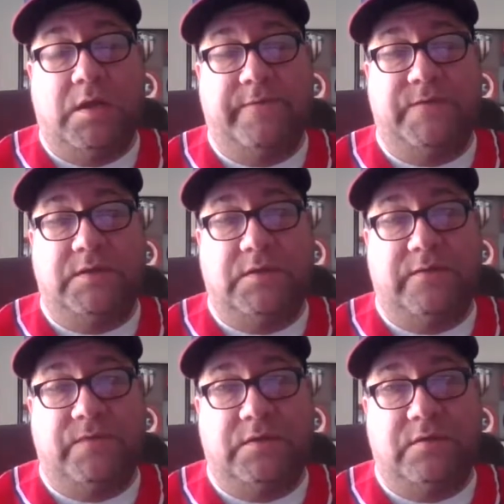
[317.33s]
If
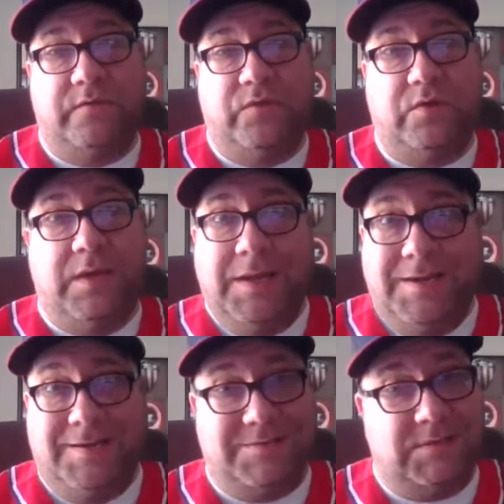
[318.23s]
you
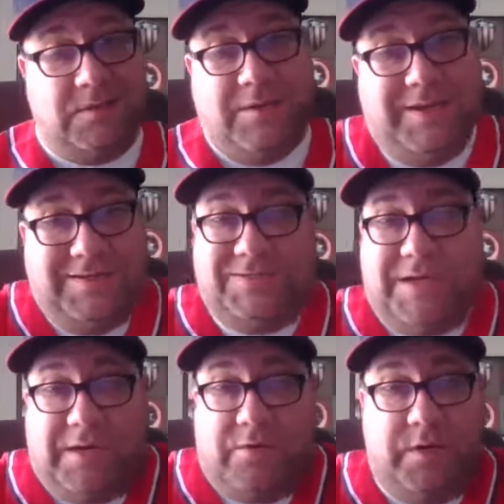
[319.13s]
get it and it's a
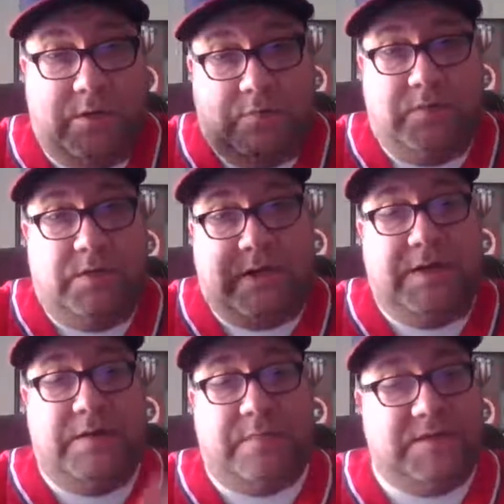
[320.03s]
glitch, I don't know. But
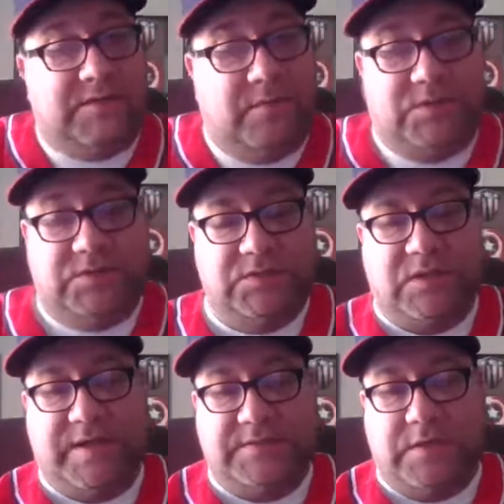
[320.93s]
I did my
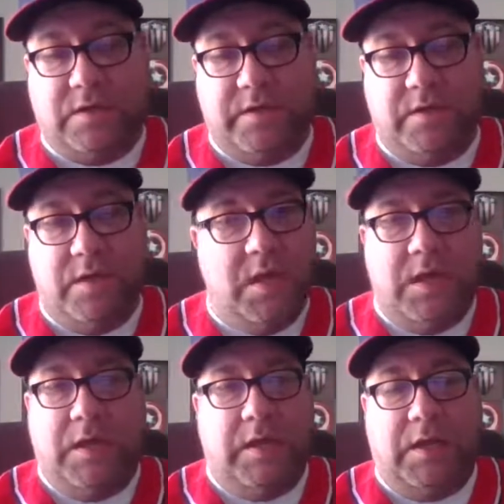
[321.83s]
submissions last night,
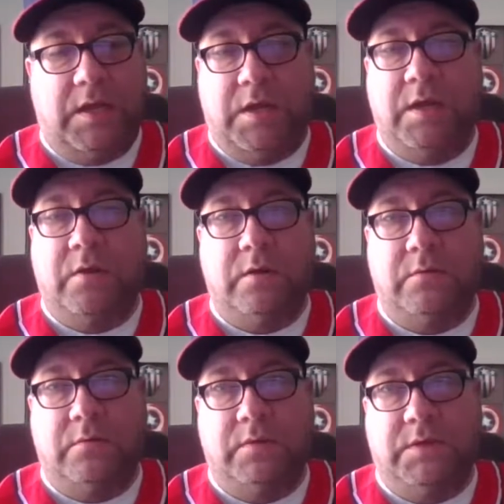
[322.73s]

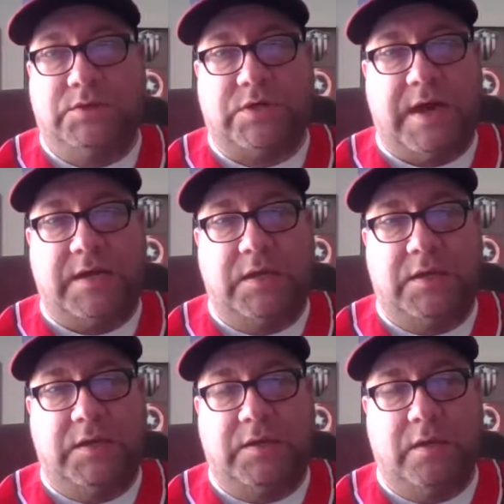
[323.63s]
and the
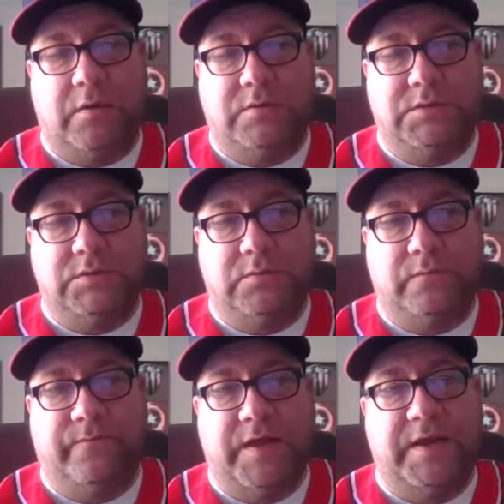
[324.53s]
tracking didn't go
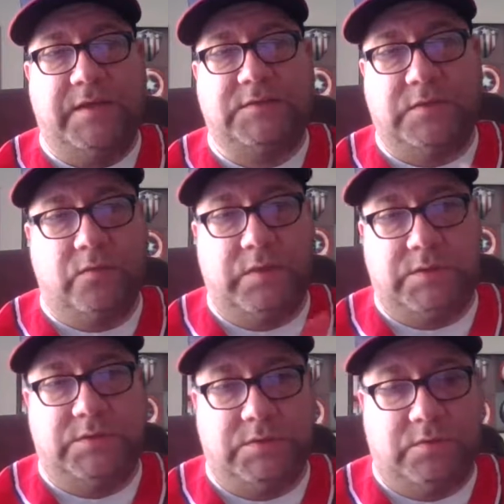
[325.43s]
to FedEx. It
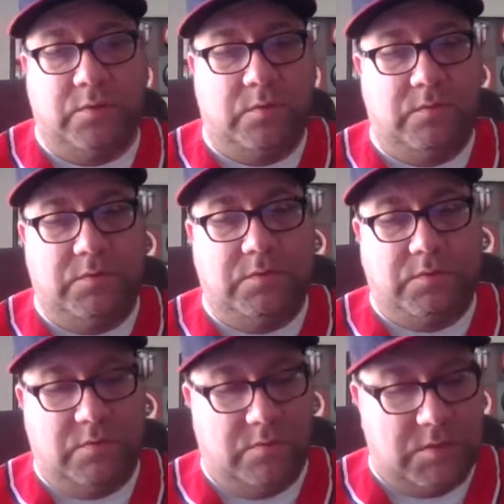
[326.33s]
went to
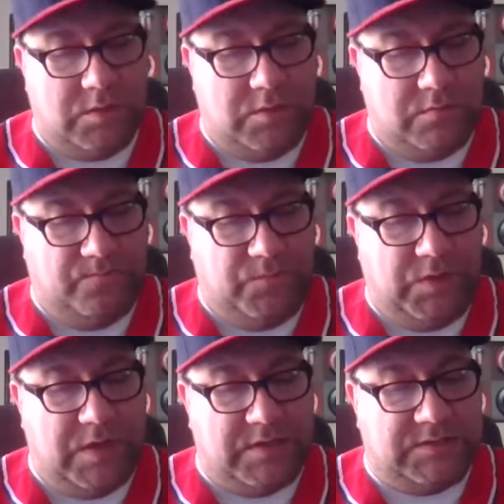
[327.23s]

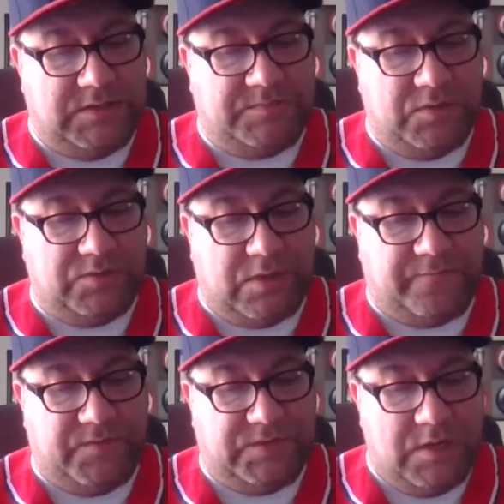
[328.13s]
United States Post
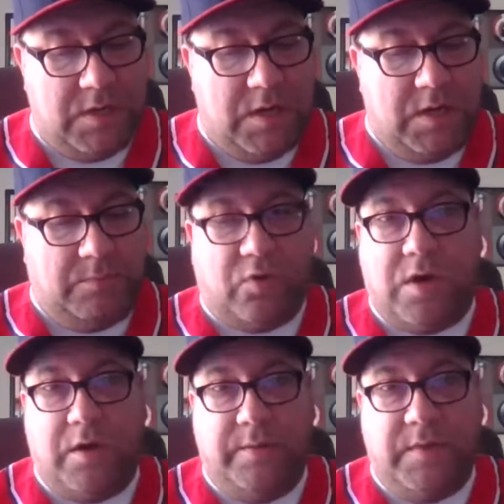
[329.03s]
Office
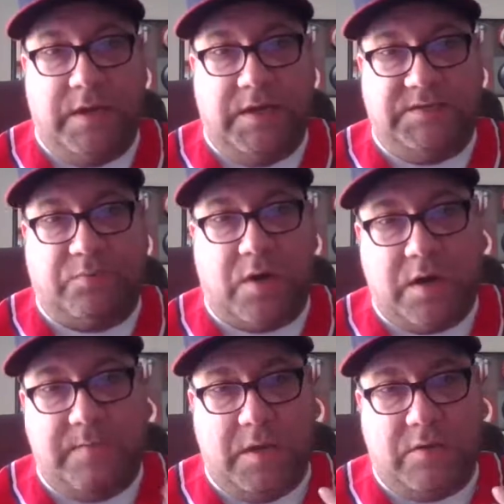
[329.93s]
priority, and it's
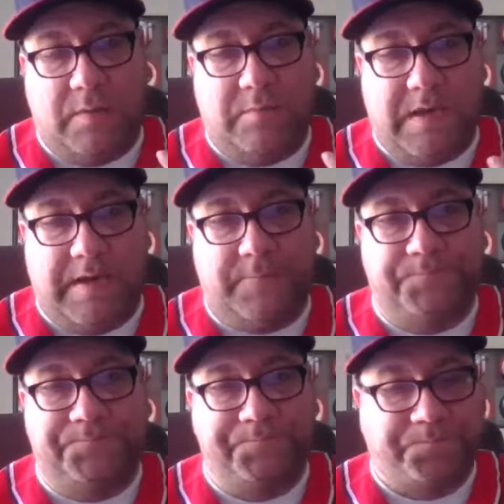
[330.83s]
priority mail coming back.